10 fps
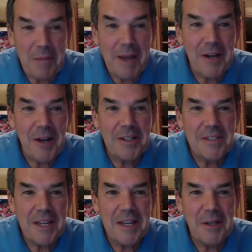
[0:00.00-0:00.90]
on and
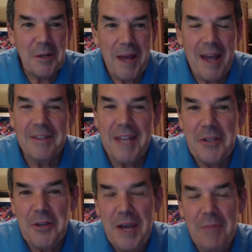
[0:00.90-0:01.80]
say goodbye? Thank
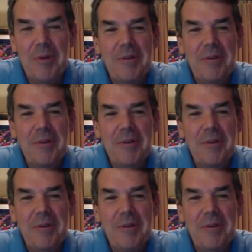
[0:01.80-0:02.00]
you, Amber.